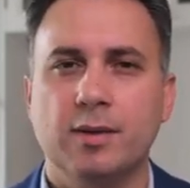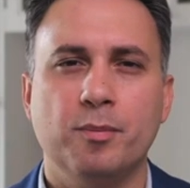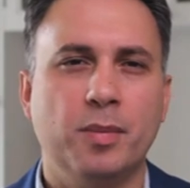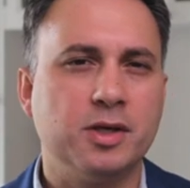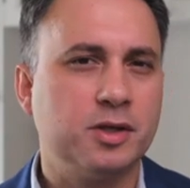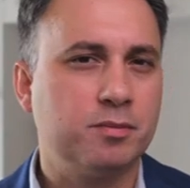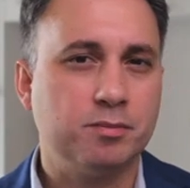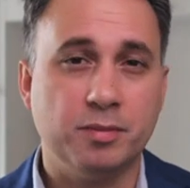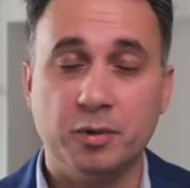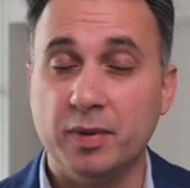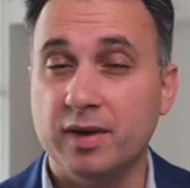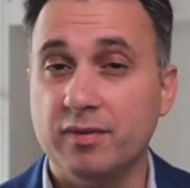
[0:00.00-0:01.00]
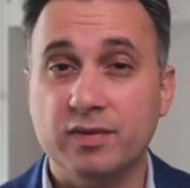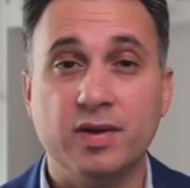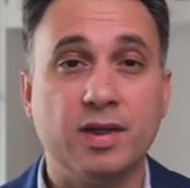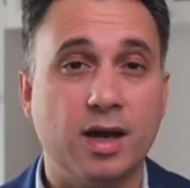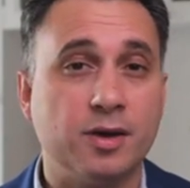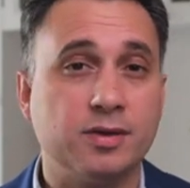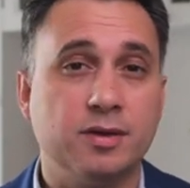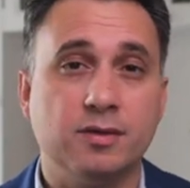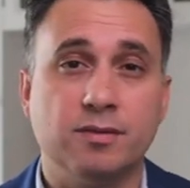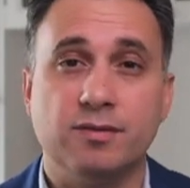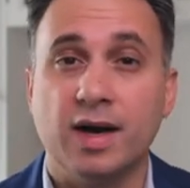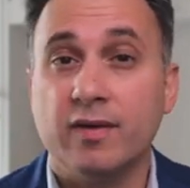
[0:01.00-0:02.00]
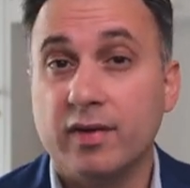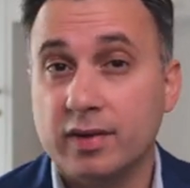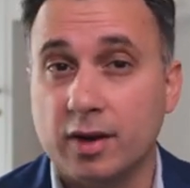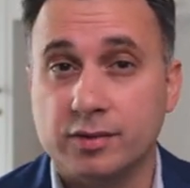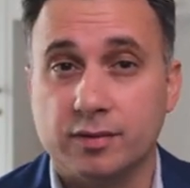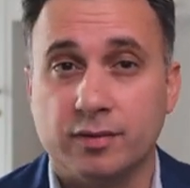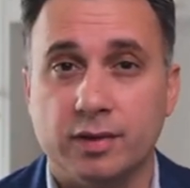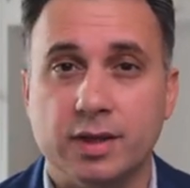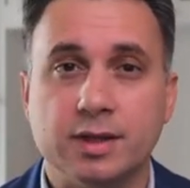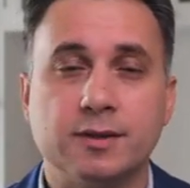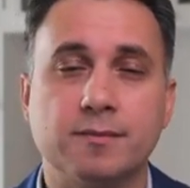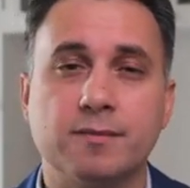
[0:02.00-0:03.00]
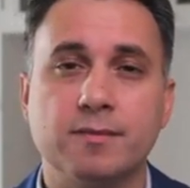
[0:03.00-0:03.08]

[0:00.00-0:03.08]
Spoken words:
Budget between 50,000 to 500,000 for these.